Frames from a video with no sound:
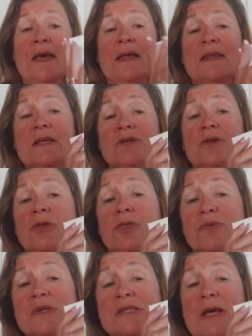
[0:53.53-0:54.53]
These are the
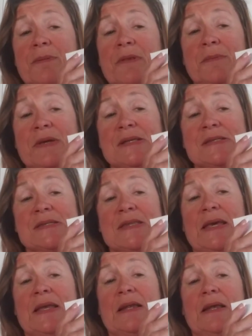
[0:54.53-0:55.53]
three supplements
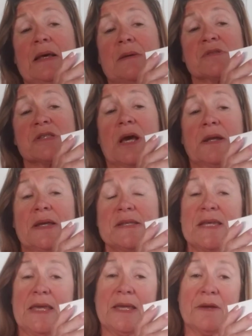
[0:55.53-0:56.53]
that um, Scott and I
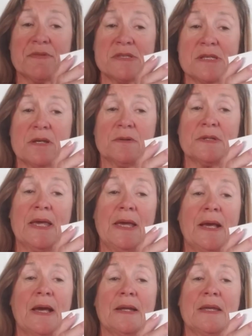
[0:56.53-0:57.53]
take every single
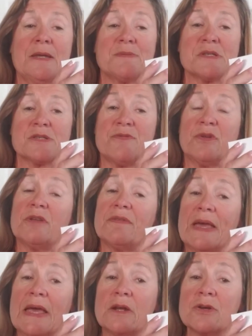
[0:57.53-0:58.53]
day. Kind of keeps us full of
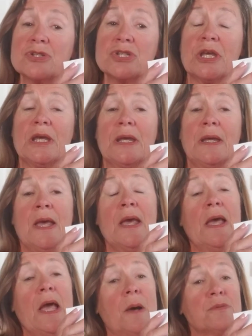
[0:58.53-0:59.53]
energy,
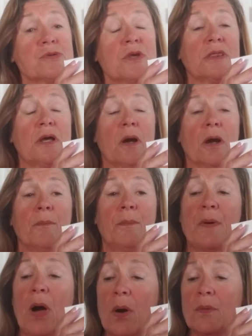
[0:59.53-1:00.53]
helps with our
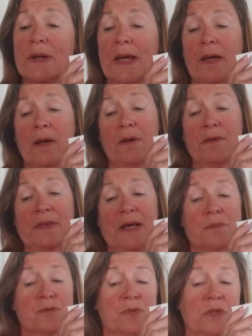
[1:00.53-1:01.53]
bone health,
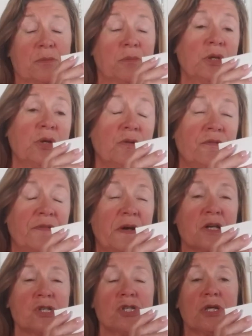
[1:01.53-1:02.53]
helps with immune
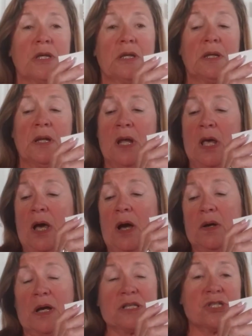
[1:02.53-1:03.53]
function,
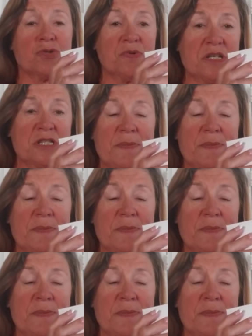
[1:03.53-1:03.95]
oh gosh, stress